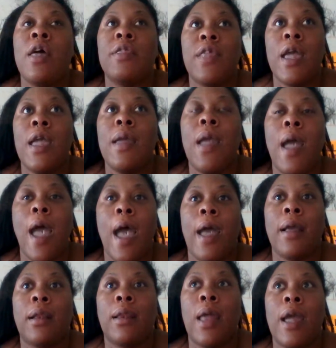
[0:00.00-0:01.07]
they
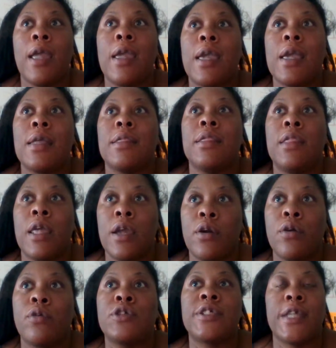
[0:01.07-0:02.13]
act like
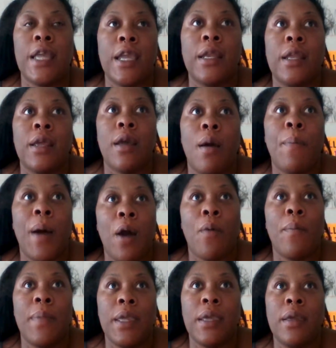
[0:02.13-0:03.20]
they're saying it
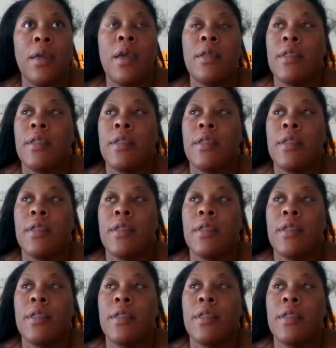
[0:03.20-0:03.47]
about me.